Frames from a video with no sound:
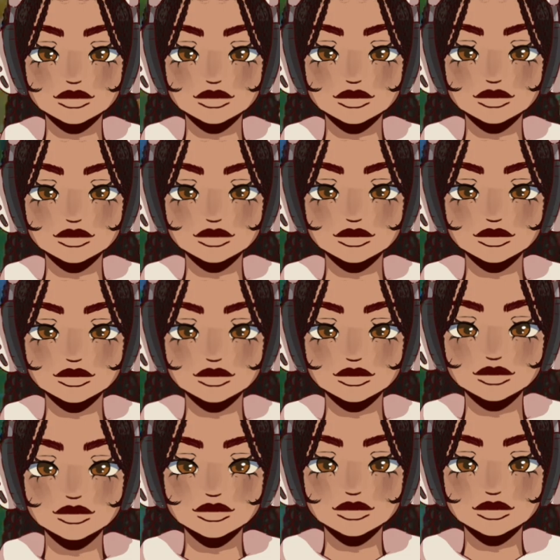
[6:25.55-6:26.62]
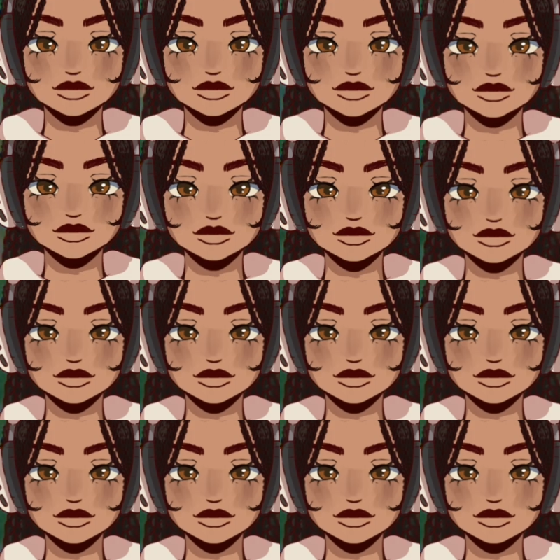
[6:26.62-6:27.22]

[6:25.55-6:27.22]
Nobody speaks.